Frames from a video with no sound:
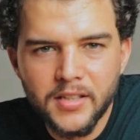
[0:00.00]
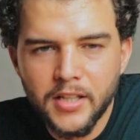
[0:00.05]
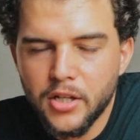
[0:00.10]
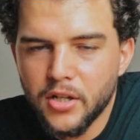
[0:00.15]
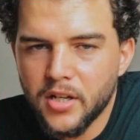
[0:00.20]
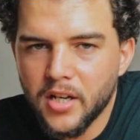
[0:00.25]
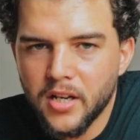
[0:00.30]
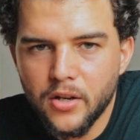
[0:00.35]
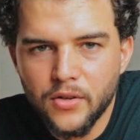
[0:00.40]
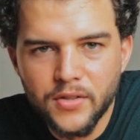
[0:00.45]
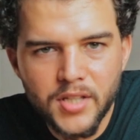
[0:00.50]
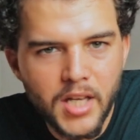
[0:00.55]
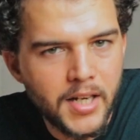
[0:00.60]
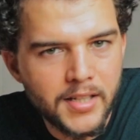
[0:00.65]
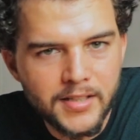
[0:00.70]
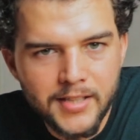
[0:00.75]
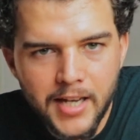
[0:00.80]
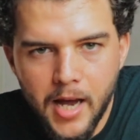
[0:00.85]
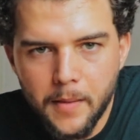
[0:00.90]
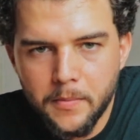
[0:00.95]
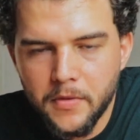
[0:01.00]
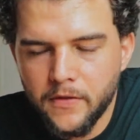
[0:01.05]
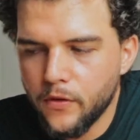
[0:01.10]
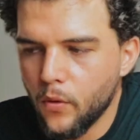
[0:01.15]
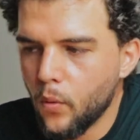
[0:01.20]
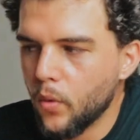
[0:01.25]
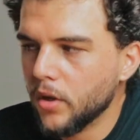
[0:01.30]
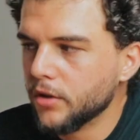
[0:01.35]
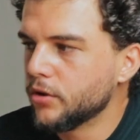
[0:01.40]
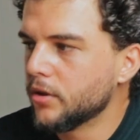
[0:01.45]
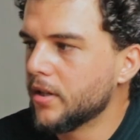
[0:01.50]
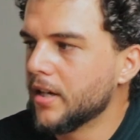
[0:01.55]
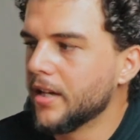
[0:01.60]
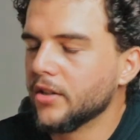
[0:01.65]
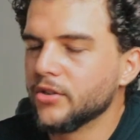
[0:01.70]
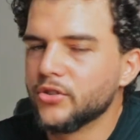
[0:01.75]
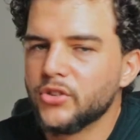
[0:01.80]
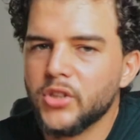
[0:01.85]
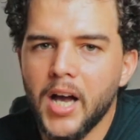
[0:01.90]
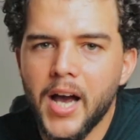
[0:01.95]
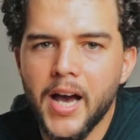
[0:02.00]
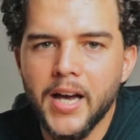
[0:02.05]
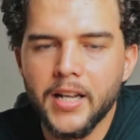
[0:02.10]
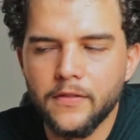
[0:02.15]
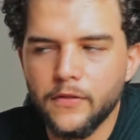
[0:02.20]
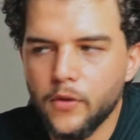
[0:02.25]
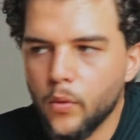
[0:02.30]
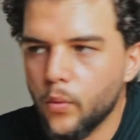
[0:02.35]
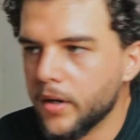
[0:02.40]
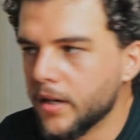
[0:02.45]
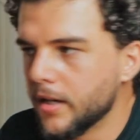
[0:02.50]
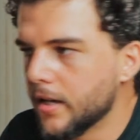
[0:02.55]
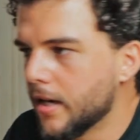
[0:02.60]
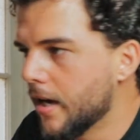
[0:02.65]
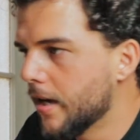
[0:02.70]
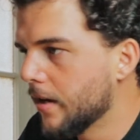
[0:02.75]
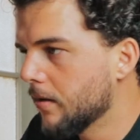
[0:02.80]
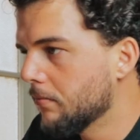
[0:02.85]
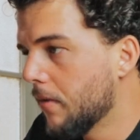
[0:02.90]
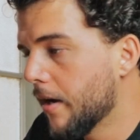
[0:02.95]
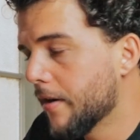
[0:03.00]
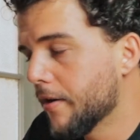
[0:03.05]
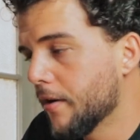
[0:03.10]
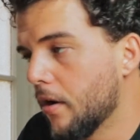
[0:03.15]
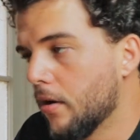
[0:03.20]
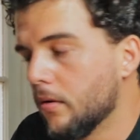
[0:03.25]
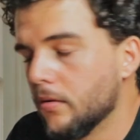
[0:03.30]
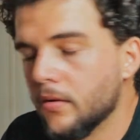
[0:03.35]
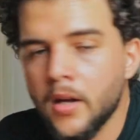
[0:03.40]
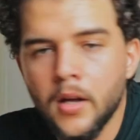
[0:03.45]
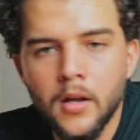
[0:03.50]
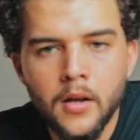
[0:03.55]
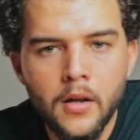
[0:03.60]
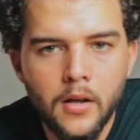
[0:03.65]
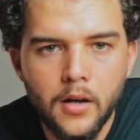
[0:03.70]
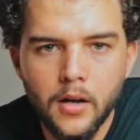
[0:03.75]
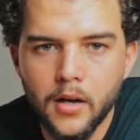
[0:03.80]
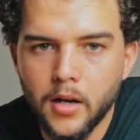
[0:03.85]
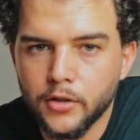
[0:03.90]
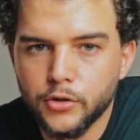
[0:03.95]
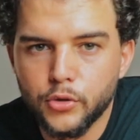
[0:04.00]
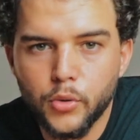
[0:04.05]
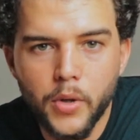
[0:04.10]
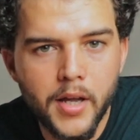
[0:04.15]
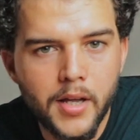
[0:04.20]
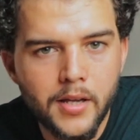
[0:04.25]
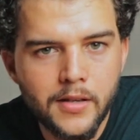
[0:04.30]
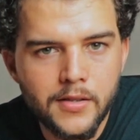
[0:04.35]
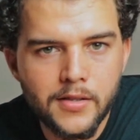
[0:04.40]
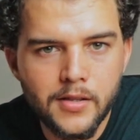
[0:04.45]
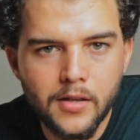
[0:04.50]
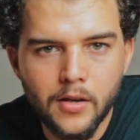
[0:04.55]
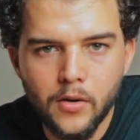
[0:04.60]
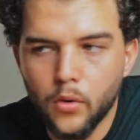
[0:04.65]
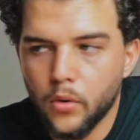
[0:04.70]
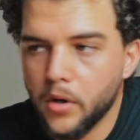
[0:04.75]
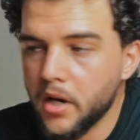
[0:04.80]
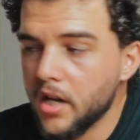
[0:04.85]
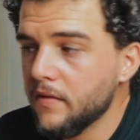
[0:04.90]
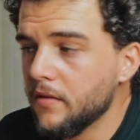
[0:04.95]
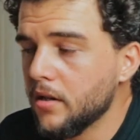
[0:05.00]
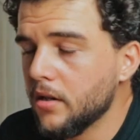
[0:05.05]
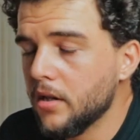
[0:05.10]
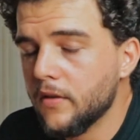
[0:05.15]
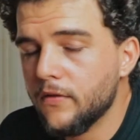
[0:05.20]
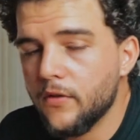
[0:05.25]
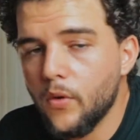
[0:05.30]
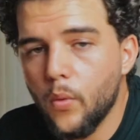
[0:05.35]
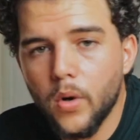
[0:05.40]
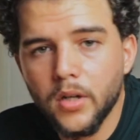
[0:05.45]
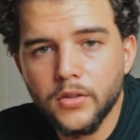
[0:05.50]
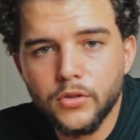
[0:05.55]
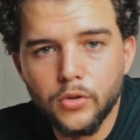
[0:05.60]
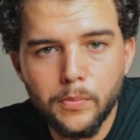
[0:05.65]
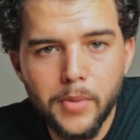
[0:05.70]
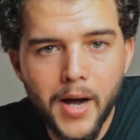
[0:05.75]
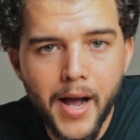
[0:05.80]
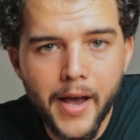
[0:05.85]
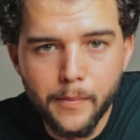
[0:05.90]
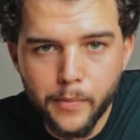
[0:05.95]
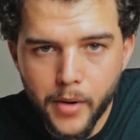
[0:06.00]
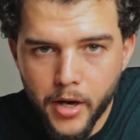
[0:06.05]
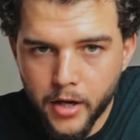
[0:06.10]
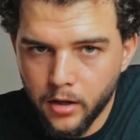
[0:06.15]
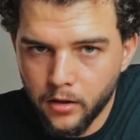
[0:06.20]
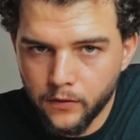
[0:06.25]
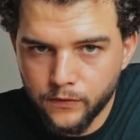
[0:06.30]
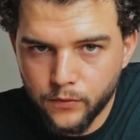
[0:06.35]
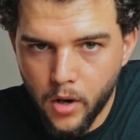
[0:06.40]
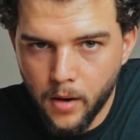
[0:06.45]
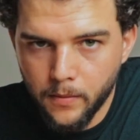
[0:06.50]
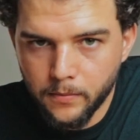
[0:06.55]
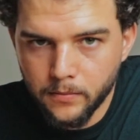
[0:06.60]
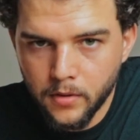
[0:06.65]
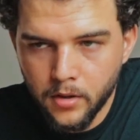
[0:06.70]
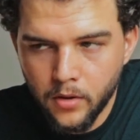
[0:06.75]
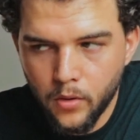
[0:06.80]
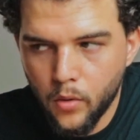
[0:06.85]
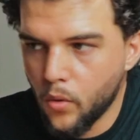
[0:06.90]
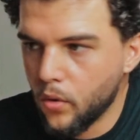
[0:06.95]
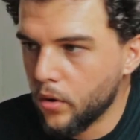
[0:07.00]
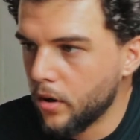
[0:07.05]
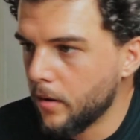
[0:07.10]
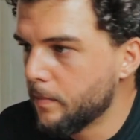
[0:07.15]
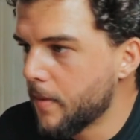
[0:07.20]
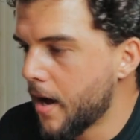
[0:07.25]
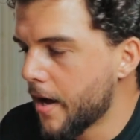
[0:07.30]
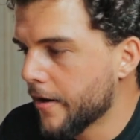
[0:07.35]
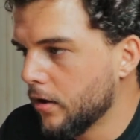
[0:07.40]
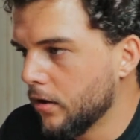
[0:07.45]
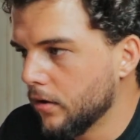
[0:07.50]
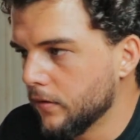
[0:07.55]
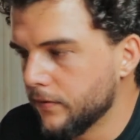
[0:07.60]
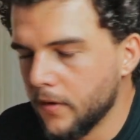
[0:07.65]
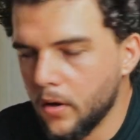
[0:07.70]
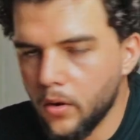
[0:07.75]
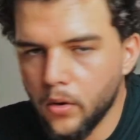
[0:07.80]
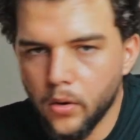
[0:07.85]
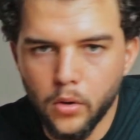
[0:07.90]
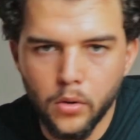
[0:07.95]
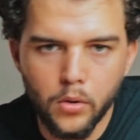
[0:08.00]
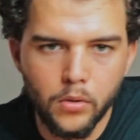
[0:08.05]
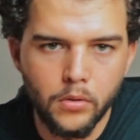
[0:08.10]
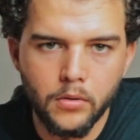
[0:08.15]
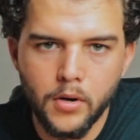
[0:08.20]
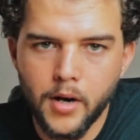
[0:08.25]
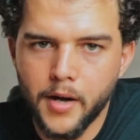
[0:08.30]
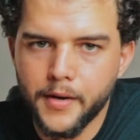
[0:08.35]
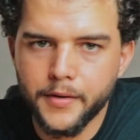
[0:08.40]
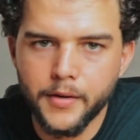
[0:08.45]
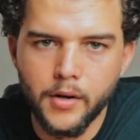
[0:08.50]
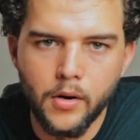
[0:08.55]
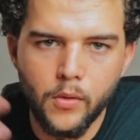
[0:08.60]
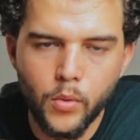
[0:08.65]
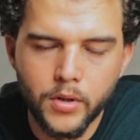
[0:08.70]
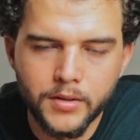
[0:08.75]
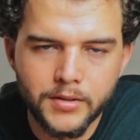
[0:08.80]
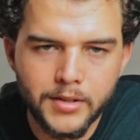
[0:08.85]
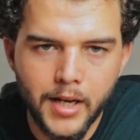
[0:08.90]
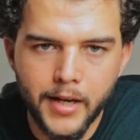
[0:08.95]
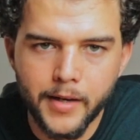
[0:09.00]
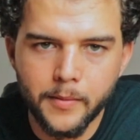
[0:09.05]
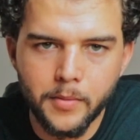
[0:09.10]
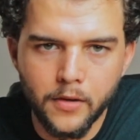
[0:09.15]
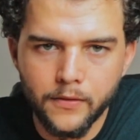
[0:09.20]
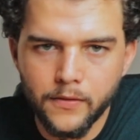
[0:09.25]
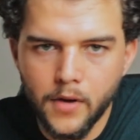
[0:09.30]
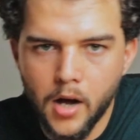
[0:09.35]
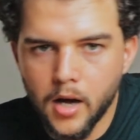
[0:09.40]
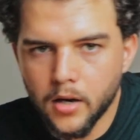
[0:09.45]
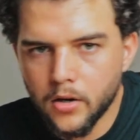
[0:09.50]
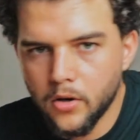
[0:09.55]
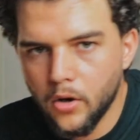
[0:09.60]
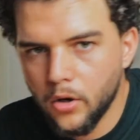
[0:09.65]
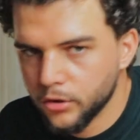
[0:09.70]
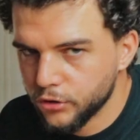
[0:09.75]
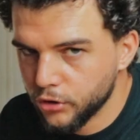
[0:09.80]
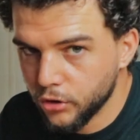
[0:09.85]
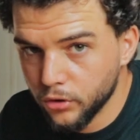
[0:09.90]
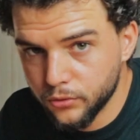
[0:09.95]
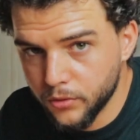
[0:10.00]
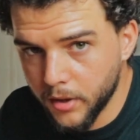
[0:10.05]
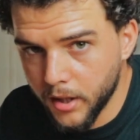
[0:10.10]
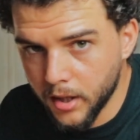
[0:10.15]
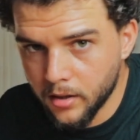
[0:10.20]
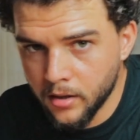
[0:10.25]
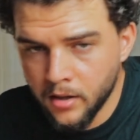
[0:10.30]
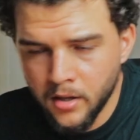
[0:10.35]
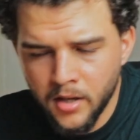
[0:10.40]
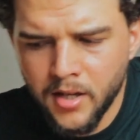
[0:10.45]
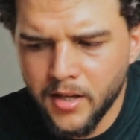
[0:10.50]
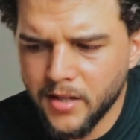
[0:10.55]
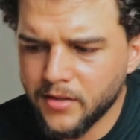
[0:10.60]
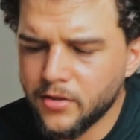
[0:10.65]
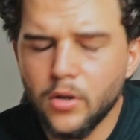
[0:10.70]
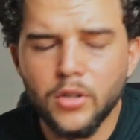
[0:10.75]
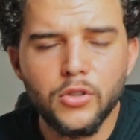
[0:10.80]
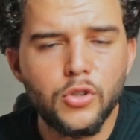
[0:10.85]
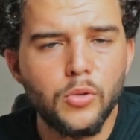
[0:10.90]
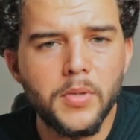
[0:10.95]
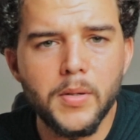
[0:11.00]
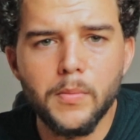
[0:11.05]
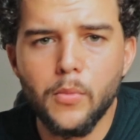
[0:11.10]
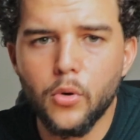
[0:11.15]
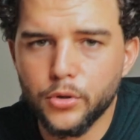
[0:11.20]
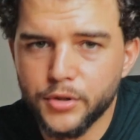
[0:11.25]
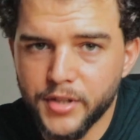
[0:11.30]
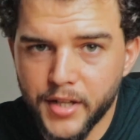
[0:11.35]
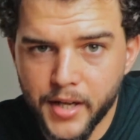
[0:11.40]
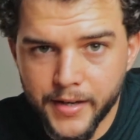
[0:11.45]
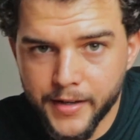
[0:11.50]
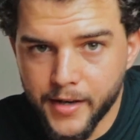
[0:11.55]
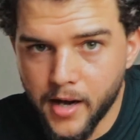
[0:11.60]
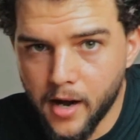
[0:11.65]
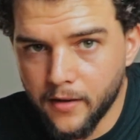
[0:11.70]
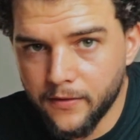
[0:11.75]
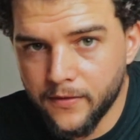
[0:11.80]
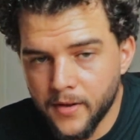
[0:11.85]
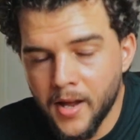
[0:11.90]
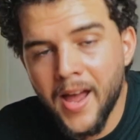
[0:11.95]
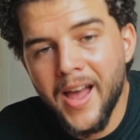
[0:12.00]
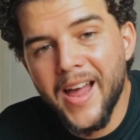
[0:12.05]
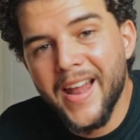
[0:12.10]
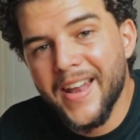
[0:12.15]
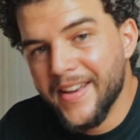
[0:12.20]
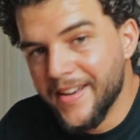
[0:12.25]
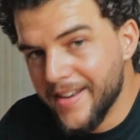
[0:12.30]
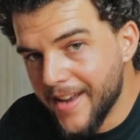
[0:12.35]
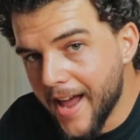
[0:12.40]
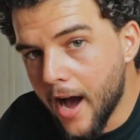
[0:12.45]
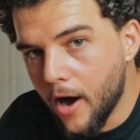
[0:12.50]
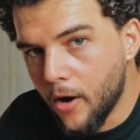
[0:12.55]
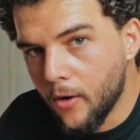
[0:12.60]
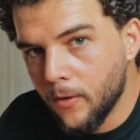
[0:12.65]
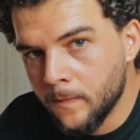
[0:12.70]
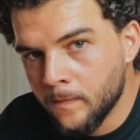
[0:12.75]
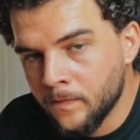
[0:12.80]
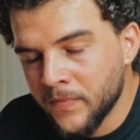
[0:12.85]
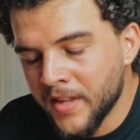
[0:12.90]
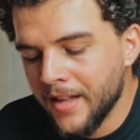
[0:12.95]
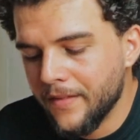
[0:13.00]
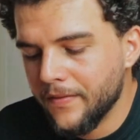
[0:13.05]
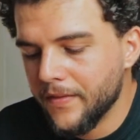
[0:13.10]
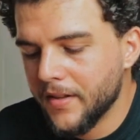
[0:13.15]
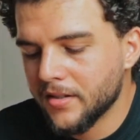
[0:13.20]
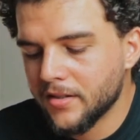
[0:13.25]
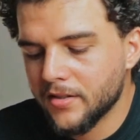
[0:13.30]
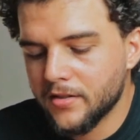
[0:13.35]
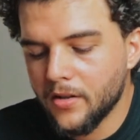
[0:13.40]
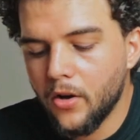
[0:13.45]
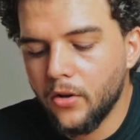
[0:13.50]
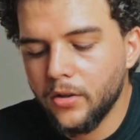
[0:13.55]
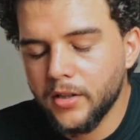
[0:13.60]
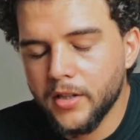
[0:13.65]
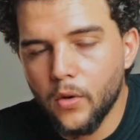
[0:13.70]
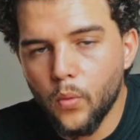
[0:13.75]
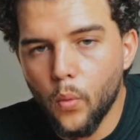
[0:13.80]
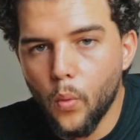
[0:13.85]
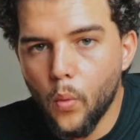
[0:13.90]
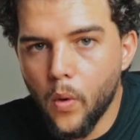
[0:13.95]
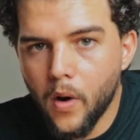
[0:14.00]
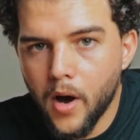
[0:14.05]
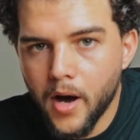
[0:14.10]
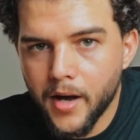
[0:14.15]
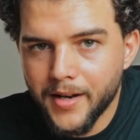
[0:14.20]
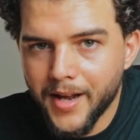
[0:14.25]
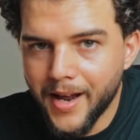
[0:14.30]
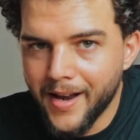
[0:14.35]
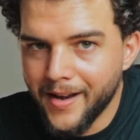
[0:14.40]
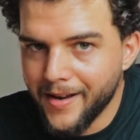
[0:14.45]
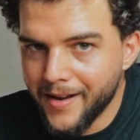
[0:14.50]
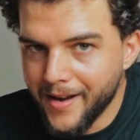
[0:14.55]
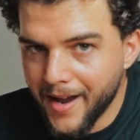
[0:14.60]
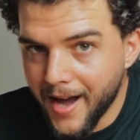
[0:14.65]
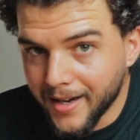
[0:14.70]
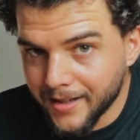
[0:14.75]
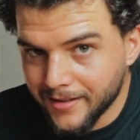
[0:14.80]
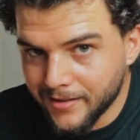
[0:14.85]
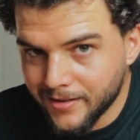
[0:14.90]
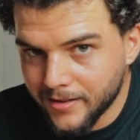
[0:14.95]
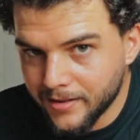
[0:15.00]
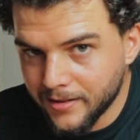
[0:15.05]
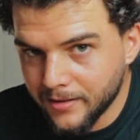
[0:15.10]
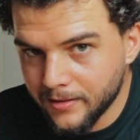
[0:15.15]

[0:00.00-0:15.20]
that you can use anytime if you want to get outside, if you want to get, I don't know, drinks, or even if you want to buy a bottle of rum or a bottle of, or I don't know what type of alcohol to drink. It's going to be more than enough. Now, this is only one night.